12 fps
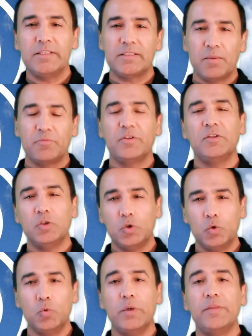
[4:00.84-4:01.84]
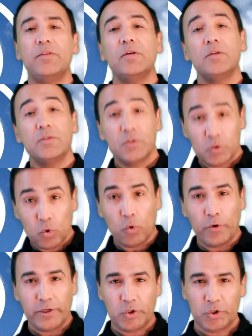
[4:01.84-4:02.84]
something to do with
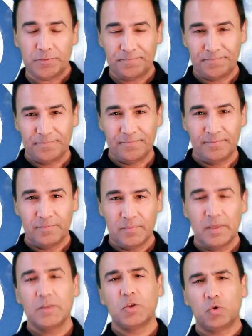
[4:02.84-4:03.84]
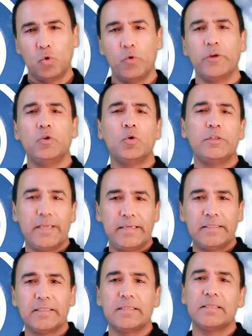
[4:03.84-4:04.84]
storage. Storing your
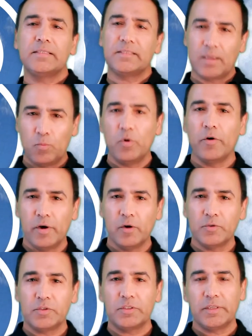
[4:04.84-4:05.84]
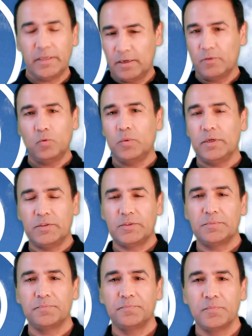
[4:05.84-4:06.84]
data somewhere else, in other
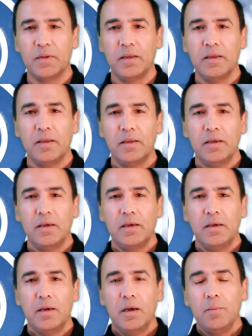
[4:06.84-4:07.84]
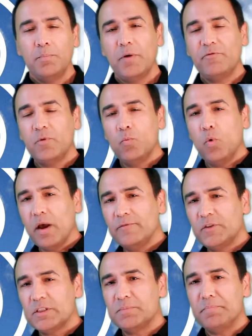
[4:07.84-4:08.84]
words. But from what
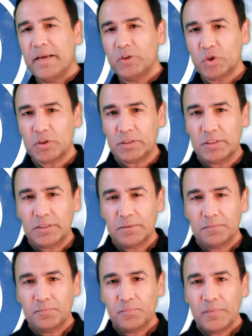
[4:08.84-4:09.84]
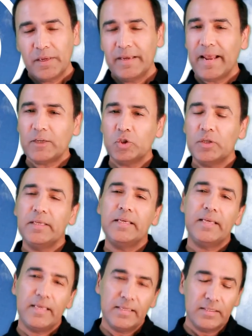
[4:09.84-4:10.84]
I've just mentioned, it
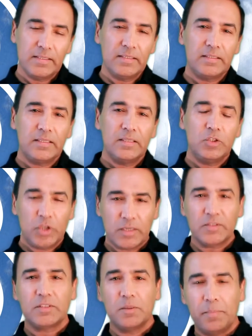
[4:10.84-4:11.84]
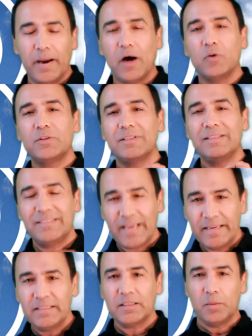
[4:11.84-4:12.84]
actually isn't just about
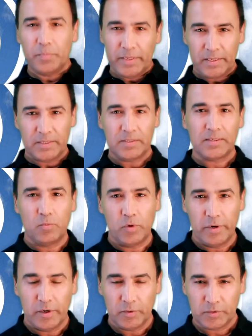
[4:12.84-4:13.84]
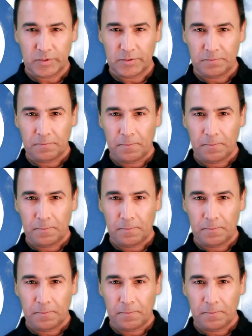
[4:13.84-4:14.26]
data being somewhere else.